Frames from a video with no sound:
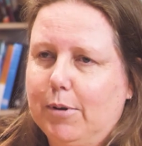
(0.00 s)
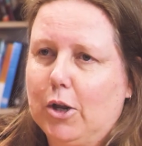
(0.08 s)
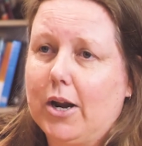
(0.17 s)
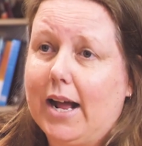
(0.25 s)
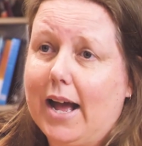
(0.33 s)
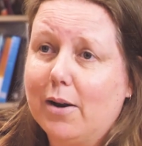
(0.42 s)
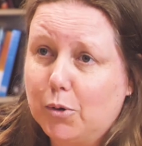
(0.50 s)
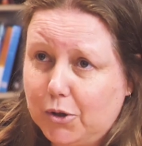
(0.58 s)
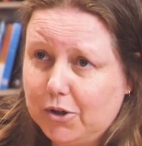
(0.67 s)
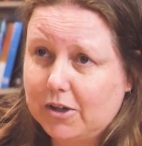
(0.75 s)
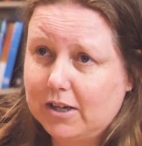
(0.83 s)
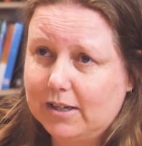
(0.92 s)
A lot of hard
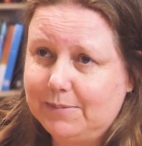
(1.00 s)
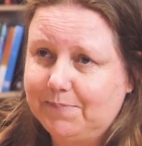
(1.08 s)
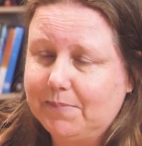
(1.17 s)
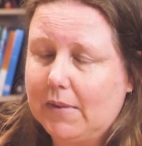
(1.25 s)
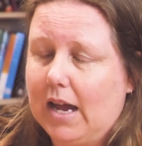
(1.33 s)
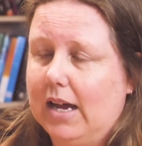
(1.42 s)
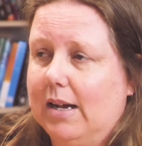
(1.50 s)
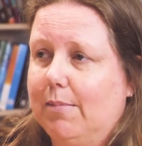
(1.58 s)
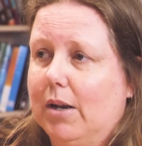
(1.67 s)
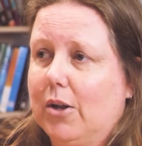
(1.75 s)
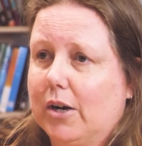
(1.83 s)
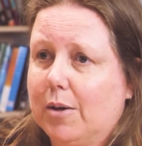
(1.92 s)
work,
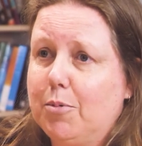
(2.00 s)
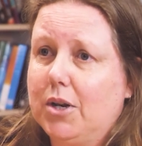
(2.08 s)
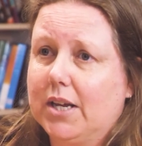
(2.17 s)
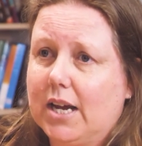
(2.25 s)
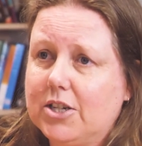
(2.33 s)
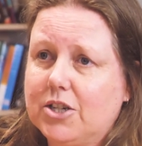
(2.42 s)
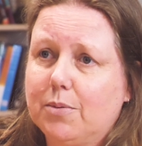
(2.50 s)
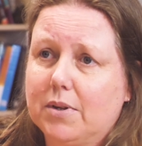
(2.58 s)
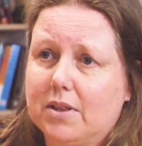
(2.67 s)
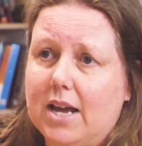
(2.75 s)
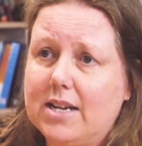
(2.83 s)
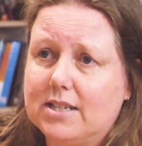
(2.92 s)
a lot of communication
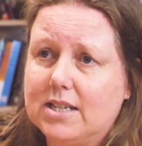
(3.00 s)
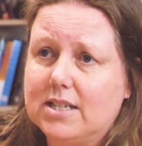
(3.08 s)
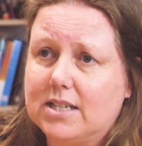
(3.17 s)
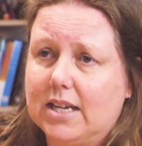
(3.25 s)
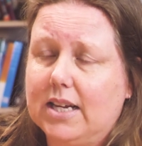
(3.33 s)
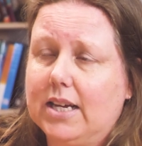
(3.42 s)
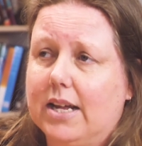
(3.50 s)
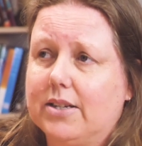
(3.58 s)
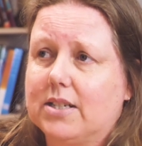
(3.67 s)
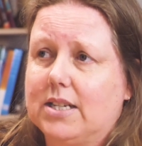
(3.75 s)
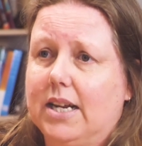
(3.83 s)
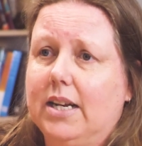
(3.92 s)
with ACC,
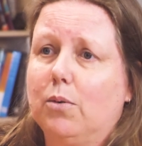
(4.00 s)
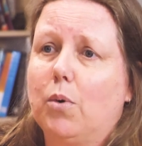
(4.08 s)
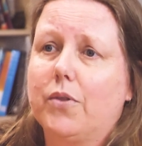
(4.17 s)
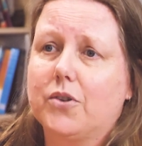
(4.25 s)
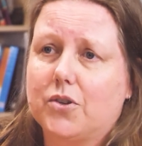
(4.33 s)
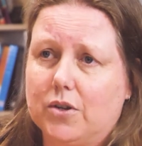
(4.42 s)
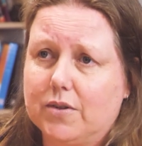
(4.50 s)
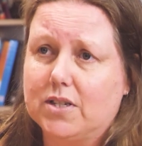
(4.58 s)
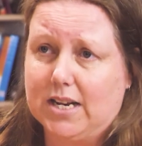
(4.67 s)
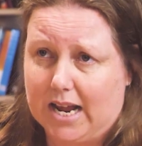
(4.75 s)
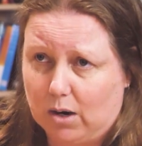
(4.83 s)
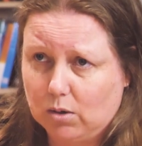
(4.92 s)
understanding what the
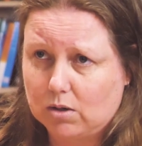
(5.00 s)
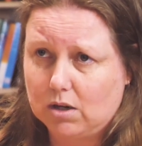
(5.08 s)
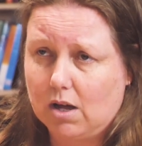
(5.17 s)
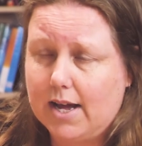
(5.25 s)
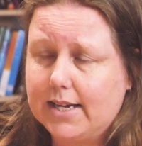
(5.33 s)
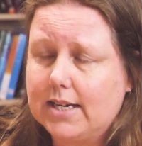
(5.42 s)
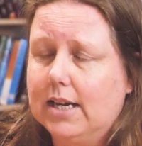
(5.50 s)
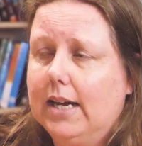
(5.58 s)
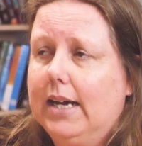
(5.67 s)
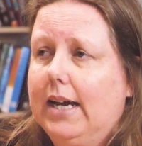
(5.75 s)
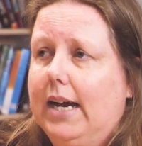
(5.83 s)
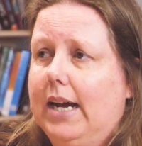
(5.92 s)
service now looked like.
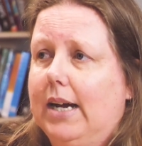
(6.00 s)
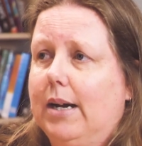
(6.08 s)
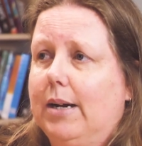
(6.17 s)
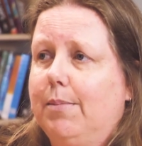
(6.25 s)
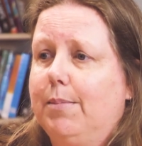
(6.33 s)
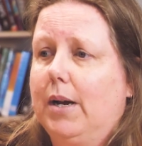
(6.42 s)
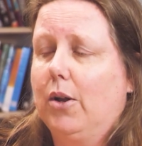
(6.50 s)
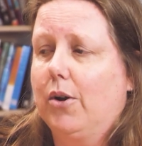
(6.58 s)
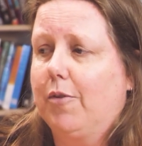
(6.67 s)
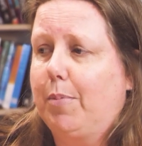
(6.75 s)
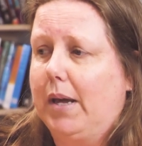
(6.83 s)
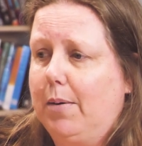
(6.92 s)
A
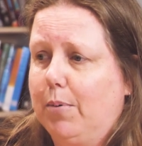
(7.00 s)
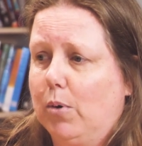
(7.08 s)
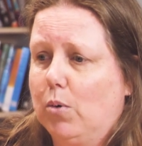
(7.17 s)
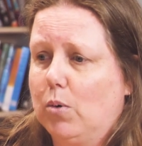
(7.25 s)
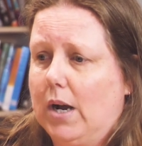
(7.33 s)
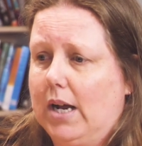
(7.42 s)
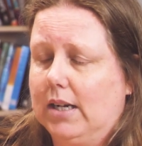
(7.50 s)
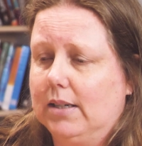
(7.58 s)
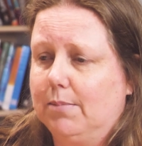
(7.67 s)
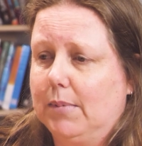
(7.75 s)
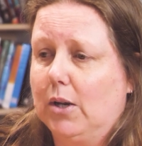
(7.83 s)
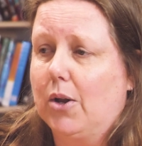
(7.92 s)
lot of people,
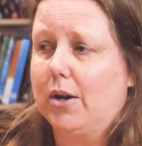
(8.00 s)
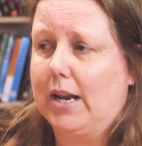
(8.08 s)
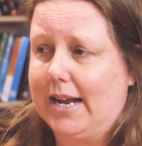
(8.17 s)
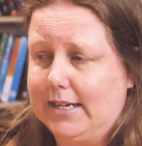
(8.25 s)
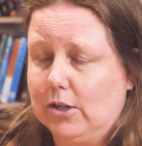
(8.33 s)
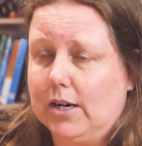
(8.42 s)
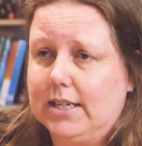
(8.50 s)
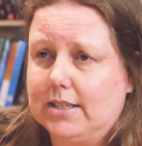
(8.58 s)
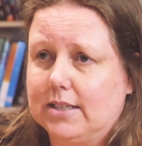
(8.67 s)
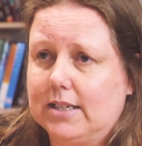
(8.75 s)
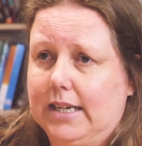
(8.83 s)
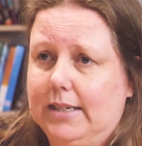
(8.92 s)
a lot of late
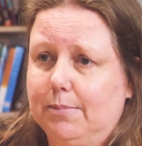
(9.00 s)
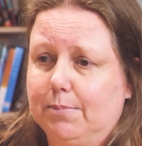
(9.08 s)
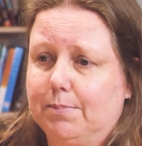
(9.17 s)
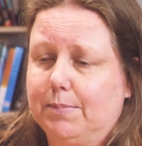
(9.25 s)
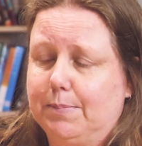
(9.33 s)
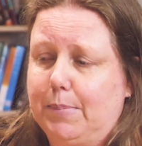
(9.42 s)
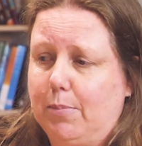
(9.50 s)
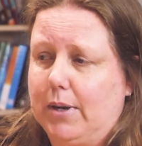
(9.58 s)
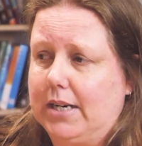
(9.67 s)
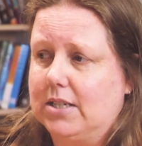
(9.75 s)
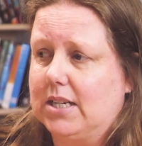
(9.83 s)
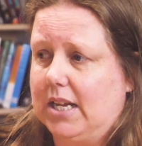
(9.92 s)
nights, people
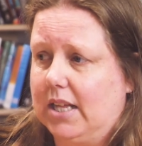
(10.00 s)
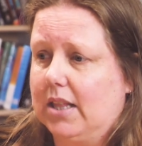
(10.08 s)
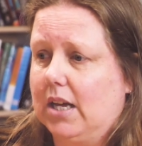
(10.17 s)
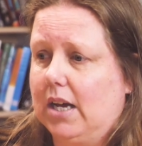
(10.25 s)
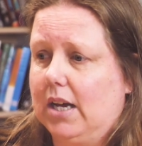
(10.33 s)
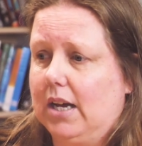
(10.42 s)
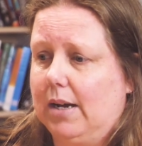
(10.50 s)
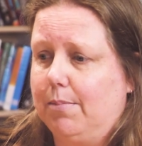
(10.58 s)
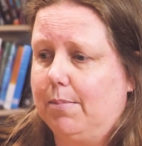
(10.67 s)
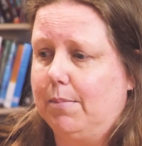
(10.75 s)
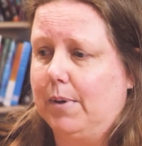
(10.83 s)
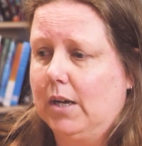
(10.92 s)
getting together,
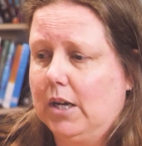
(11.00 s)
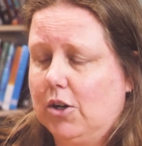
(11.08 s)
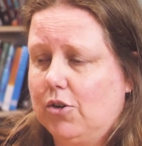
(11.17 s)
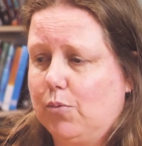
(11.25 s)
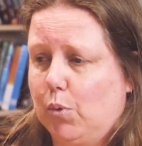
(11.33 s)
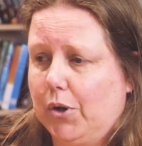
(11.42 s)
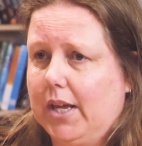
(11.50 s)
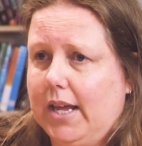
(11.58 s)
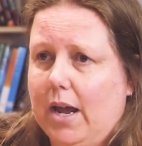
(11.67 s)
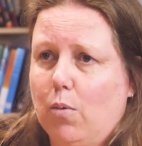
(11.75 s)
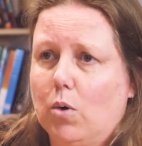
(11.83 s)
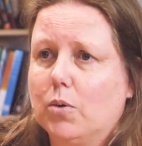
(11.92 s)

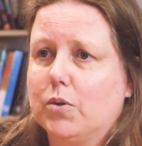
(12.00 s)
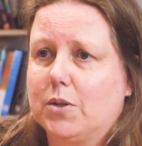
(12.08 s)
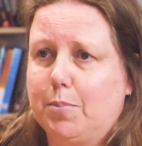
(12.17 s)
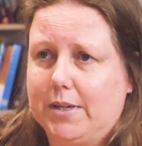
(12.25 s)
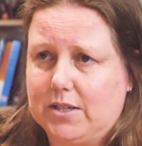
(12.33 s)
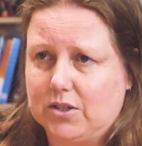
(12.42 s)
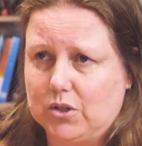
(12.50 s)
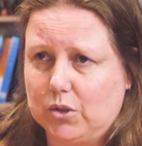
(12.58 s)
working out what was the best